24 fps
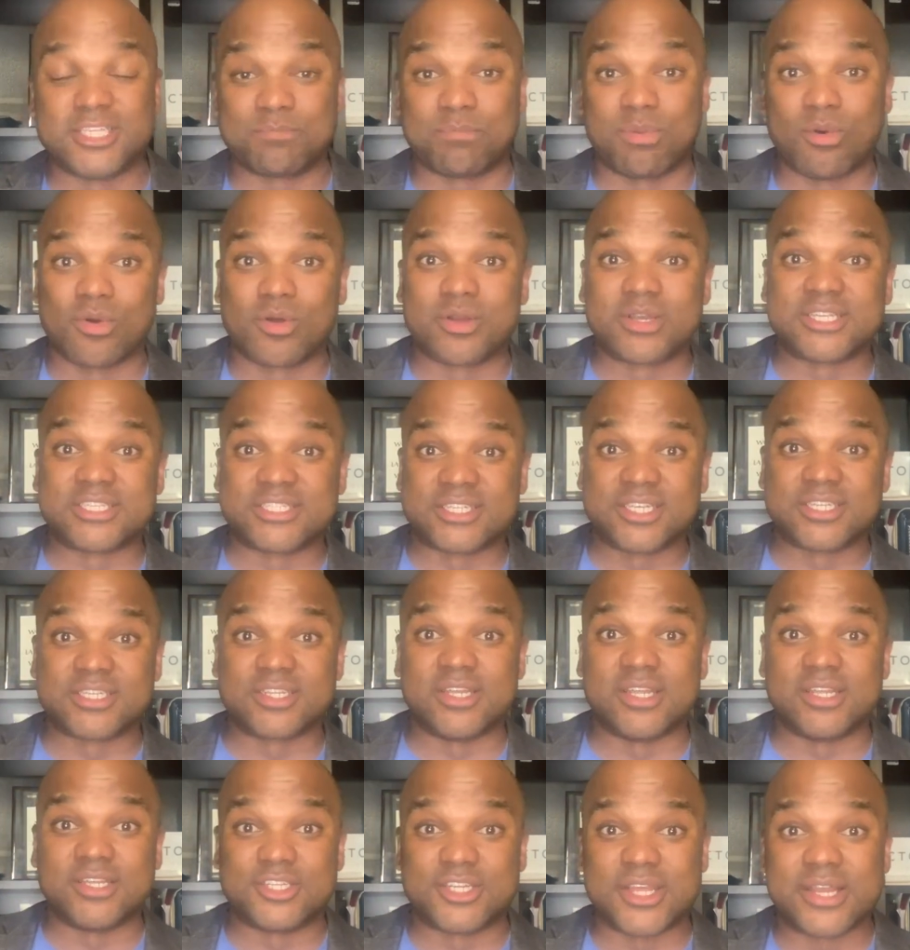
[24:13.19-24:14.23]
poor decision
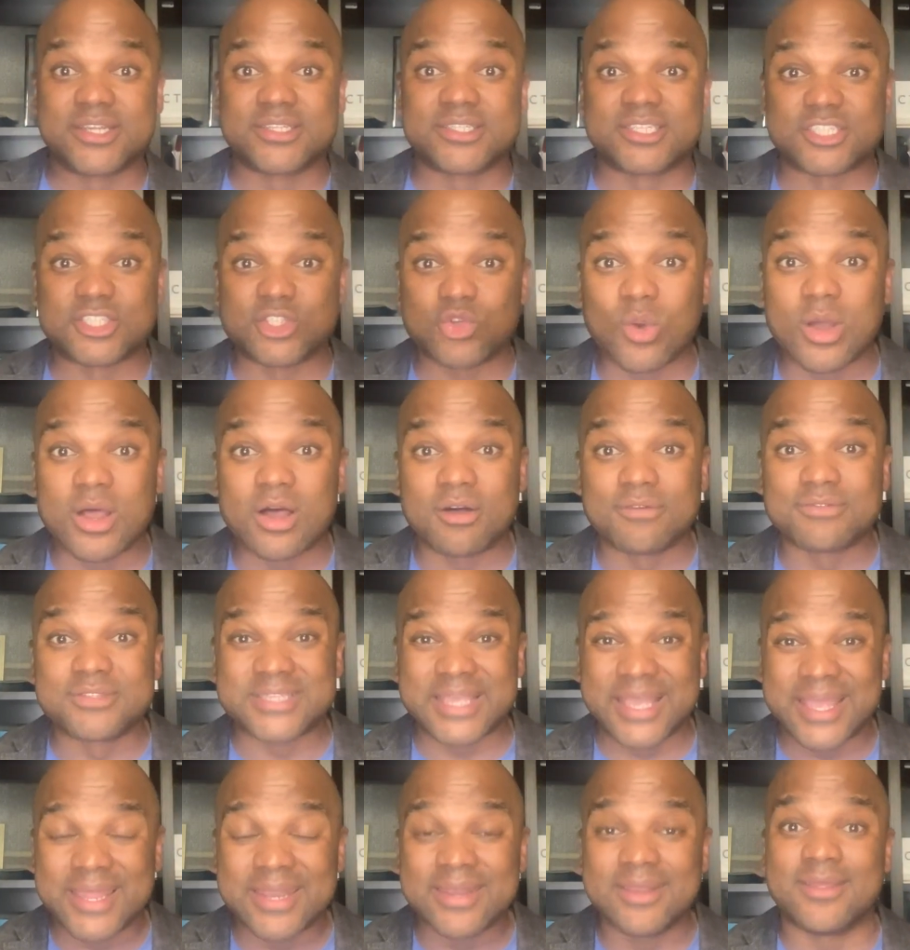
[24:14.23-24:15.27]
in Genesis 12,
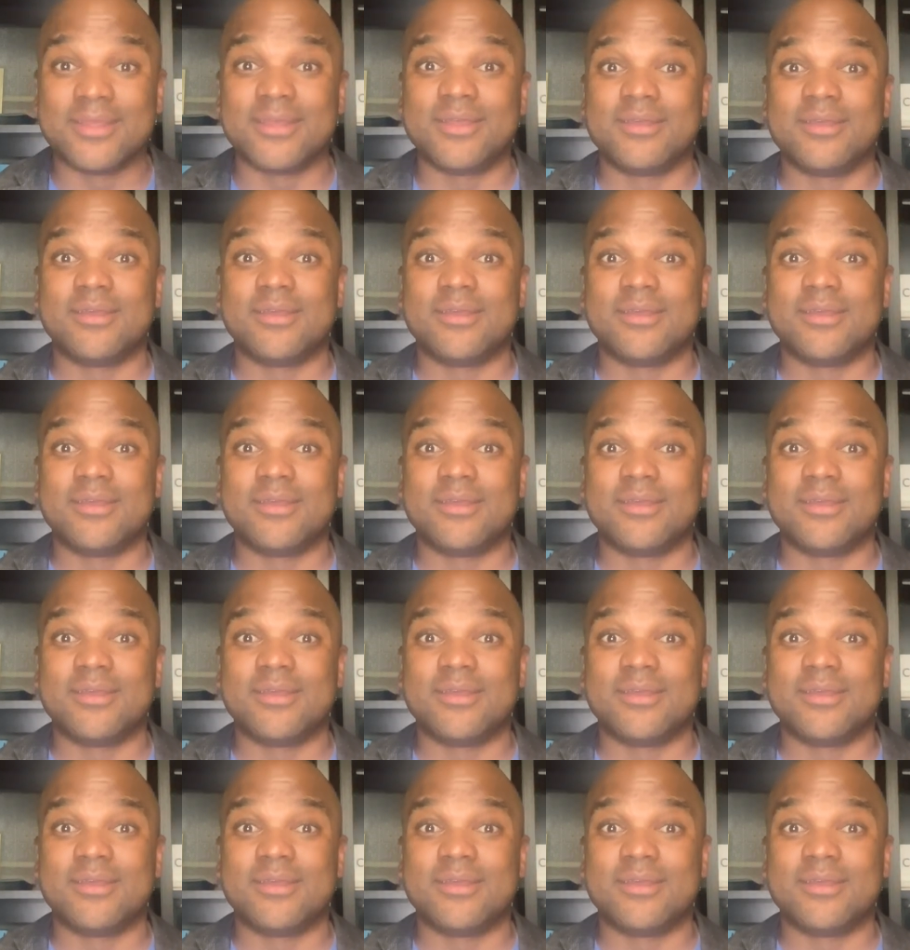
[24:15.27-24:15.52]
10.